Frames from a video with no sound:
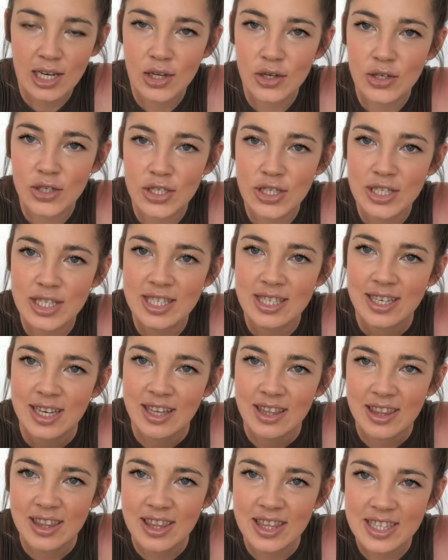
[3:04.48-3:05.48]
looks
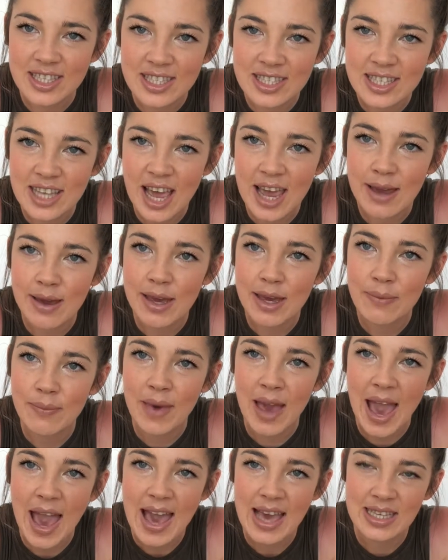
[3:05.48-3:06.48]
the same
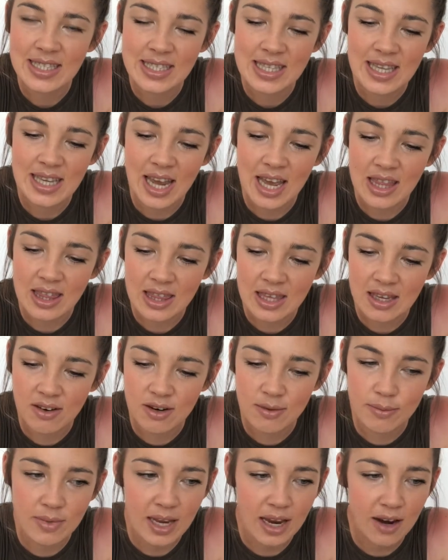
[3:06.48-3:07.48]
as the
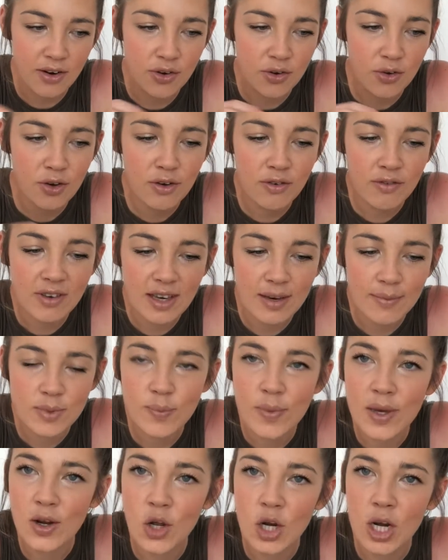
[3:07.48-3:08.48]
Anthurium clarinerviums,
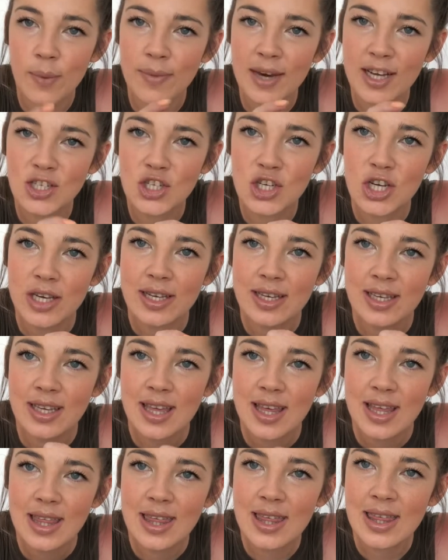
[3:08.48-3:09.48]
but on a much
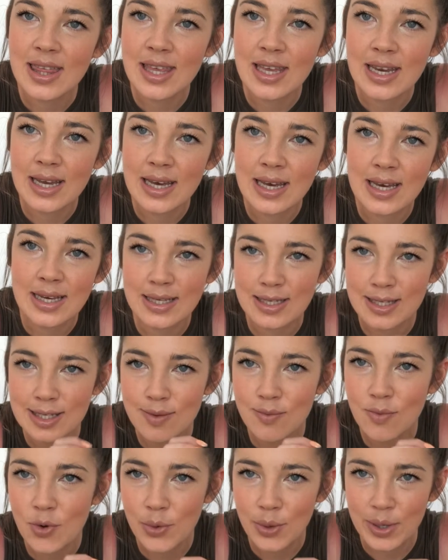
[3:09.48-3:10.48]
thinner,
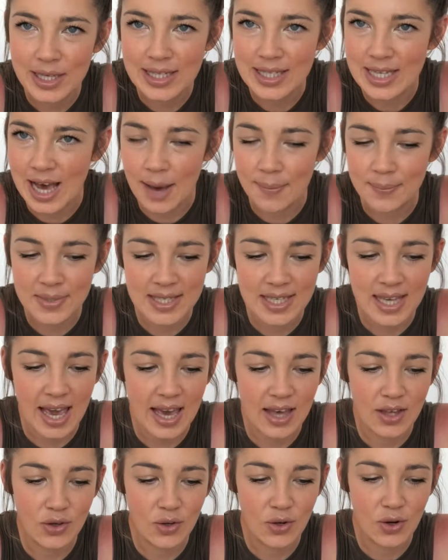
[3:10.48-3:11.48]
smaller type
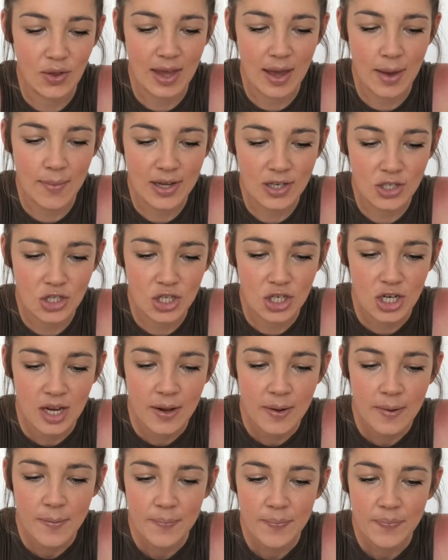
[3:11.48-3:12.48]
scale. You know,
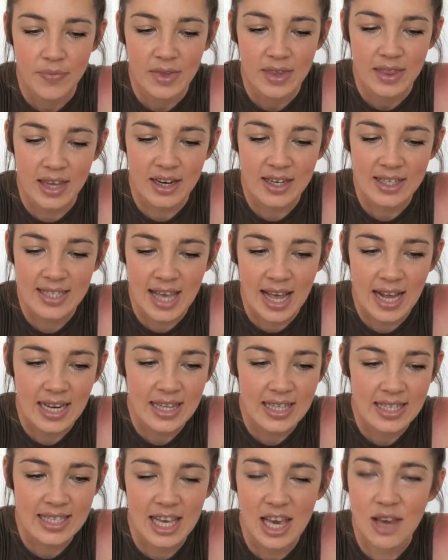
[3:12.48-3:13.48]
they're
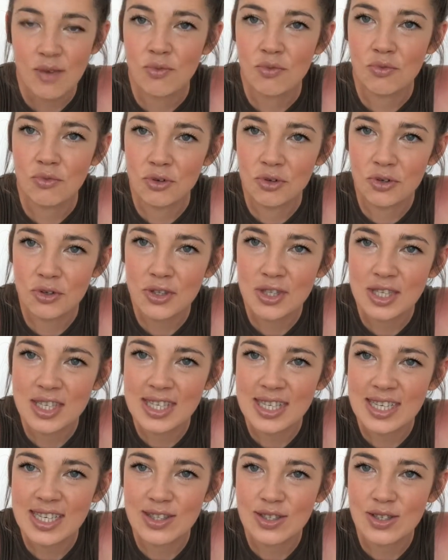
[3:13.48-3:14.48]
exactly the same roots
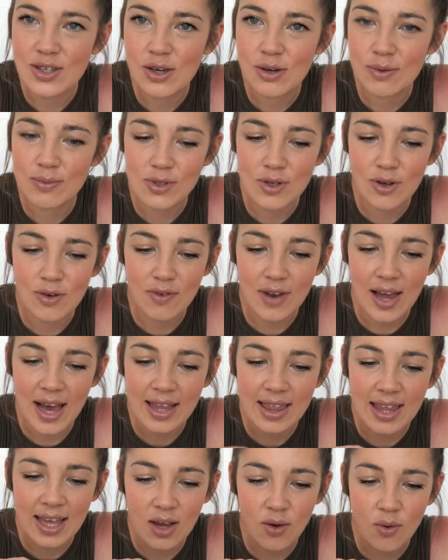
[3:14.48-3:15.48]
in terms of like
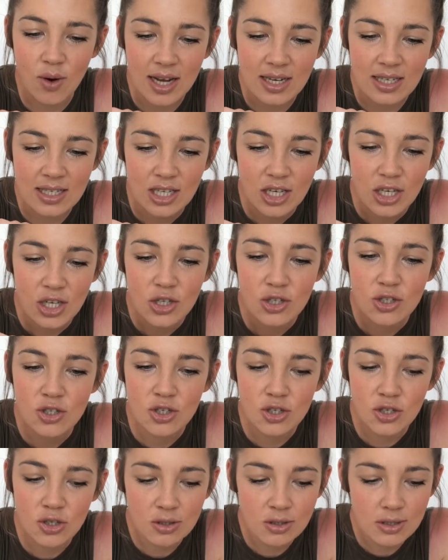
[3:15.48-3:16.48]
they're quite
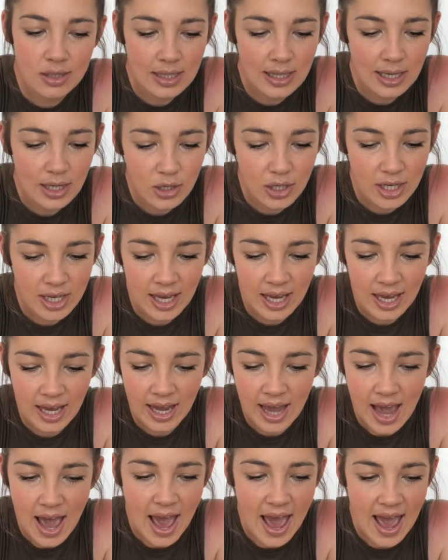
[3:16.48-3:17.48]
juicy
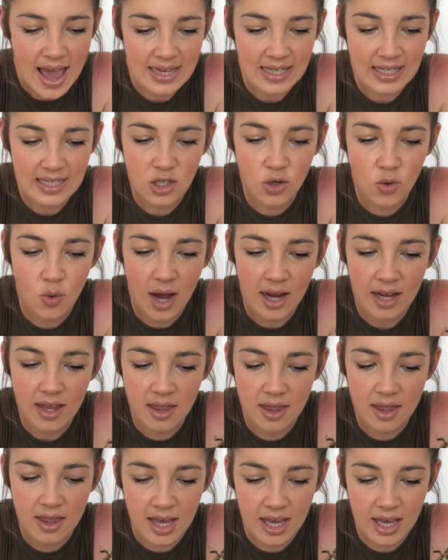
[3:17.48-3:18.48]
looking and quite
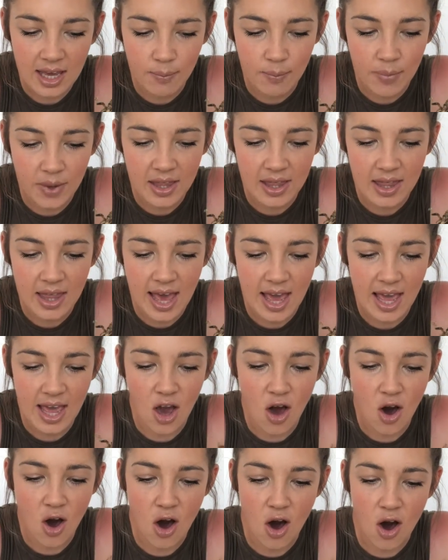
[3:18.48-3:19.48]
thick, but they
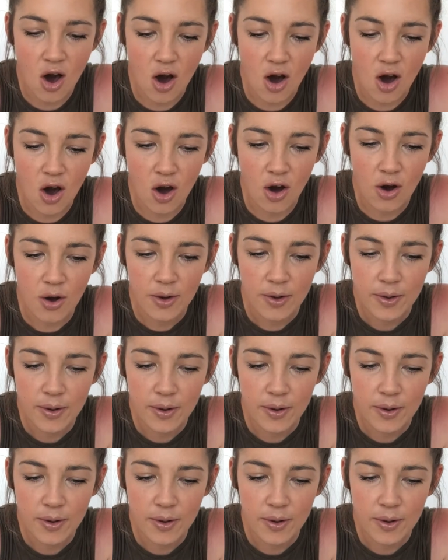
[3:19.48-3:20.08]
are